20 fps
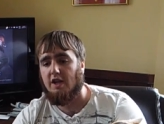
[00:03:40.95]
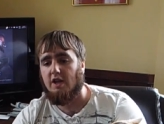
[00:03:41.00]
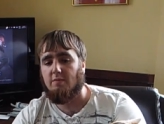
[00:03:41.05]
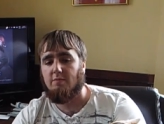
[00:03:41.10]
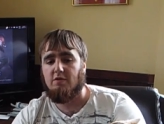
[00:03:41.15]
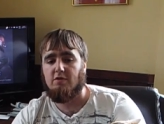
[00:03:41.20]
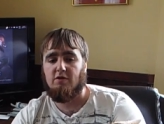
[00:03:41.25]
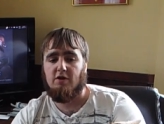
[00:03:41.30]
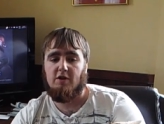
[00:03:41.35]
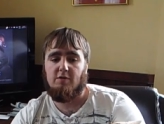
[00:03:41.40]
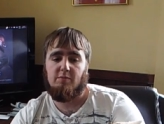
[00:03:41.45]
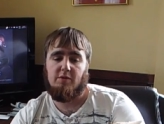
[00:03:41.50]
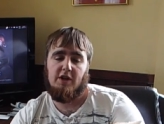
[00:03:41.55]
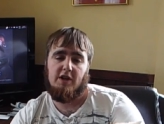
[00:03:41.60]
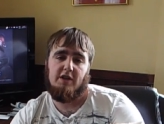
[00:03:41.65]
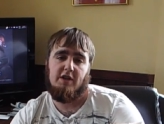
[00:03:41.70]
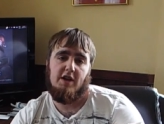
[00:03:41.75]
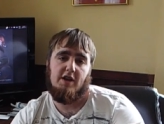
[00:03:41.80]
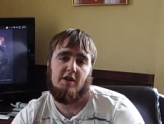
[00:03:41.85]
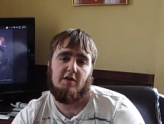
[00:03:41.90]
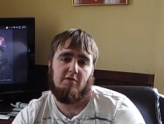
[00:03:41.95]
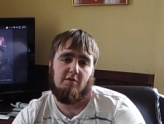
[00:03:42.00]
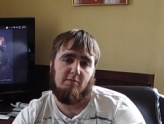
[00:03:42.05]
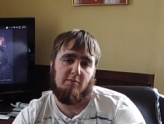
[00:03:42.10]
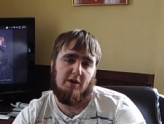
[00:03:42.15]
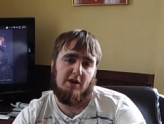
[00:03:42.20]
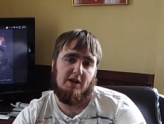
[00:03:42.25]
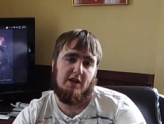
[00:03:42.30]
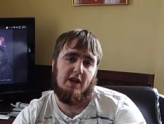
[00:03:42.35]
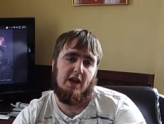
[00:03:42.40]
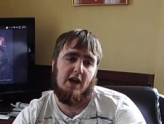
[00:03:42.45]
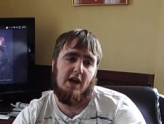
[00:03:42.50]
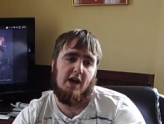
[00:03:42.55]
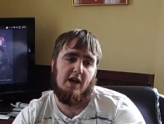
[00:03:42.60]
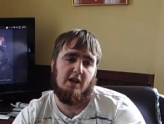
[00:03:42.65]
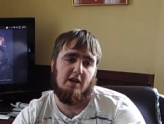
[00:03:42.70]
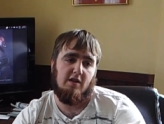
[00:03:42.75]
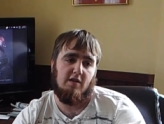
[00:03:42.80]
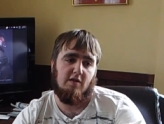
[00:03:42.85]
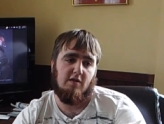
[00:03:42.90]
I've been trying to play tennis with my
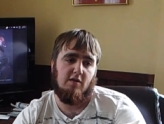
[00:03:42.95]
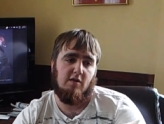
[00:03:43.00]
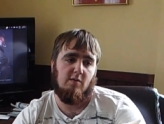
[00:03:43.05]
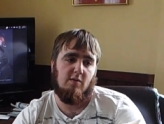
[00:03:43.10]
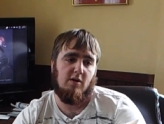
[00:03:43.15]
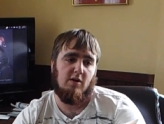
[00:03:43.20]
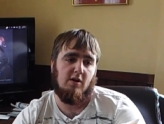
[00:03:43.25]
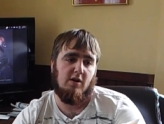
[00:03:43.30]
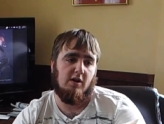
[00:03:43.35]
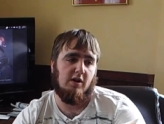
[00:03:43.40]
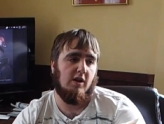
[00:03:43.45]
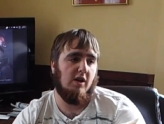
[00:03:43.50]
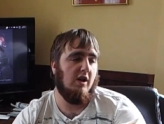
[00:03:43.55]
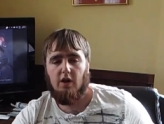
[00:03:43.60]
dad, and so on.